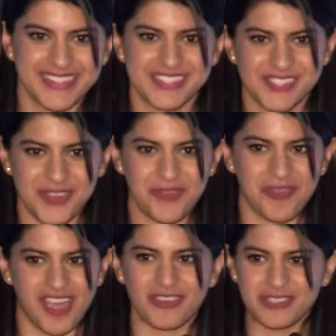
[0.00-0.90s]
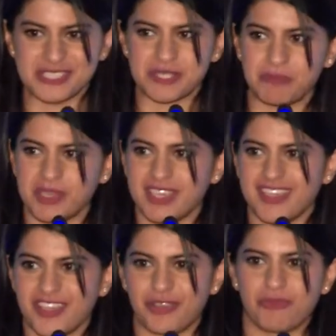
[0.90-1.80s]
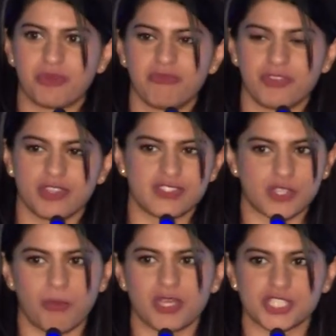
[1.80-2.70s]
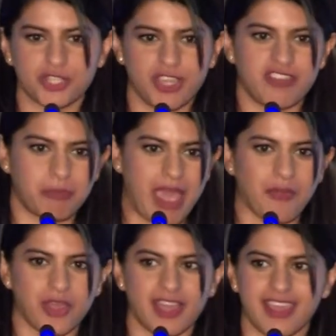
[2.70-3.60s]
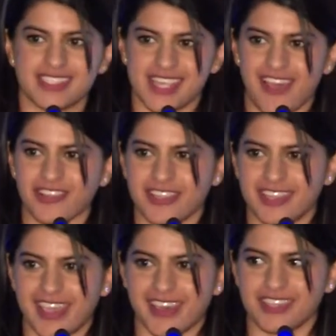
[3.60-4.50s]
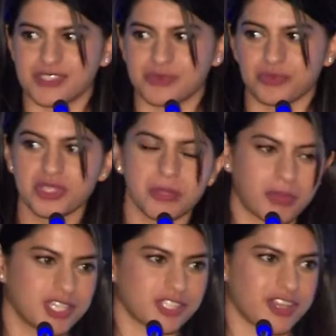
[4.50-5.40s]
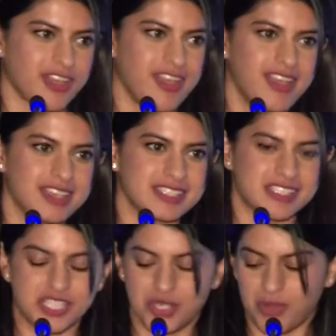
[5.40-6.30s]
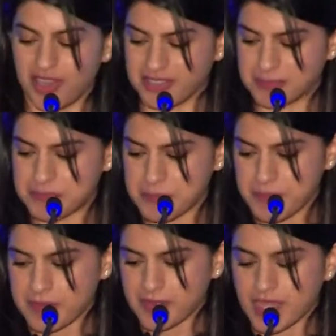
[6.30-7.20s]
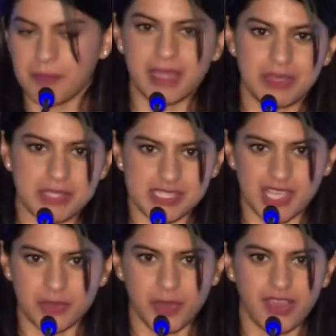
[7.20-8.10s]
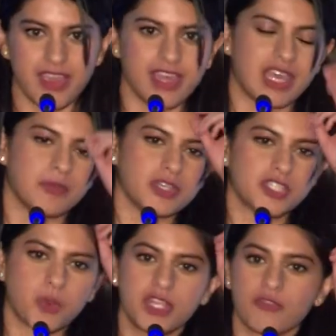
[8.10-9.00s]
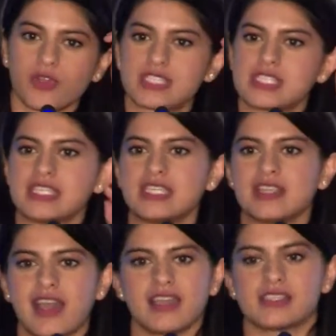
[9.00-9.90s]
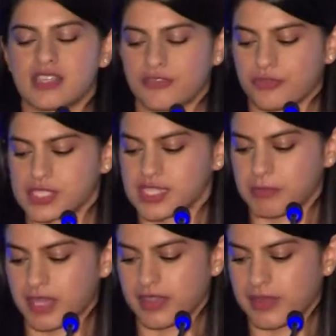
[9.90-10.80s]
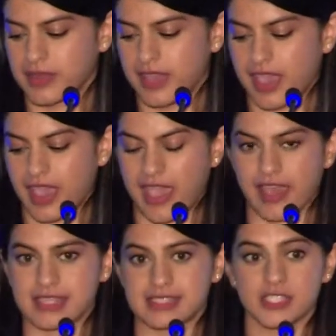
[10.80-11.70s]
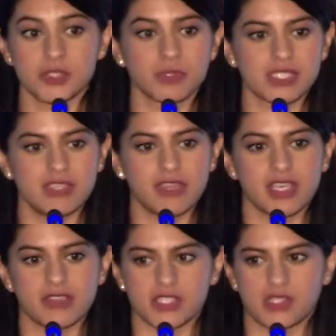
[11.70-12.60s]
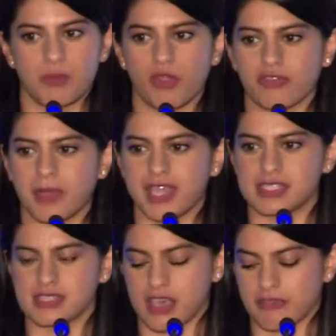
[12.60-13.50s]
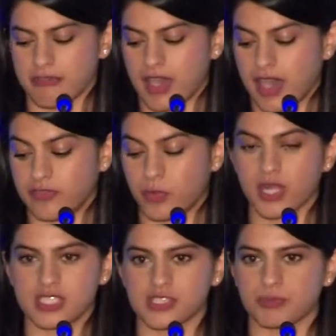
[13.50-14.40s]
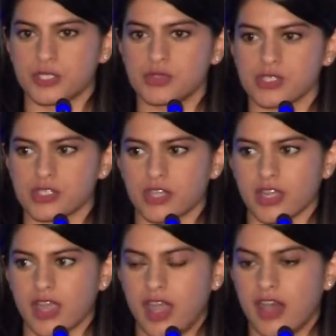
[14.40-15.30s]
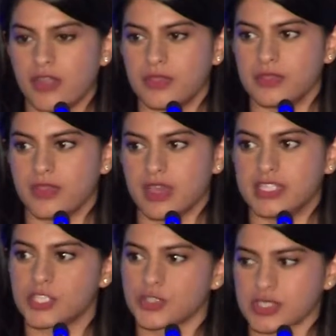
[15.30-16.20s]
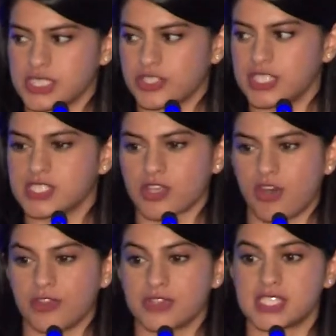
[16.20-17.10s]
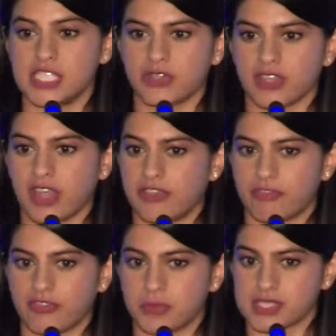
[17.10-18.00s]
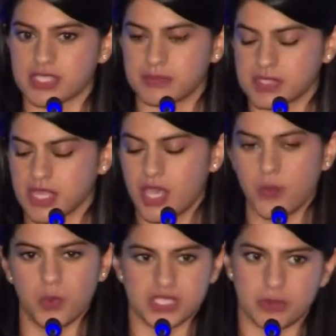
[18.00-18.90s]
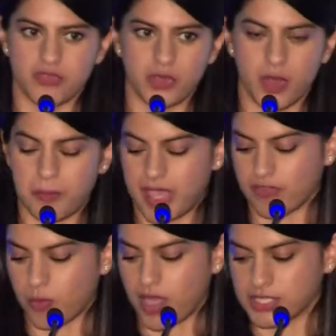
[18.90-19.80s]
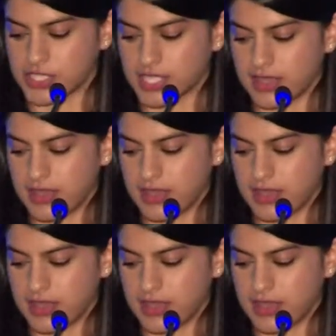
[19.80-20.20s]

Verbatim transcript: So honored to be in a room full of so much creative power and talent, and it's really a pleasure to see you all. My name is Salwa, and I'm a 2014 ISF recipient. And since receiving this support from ISF, I've worked as a producer on a digital series called The Secret Life of Muslims, which some of you may have watched.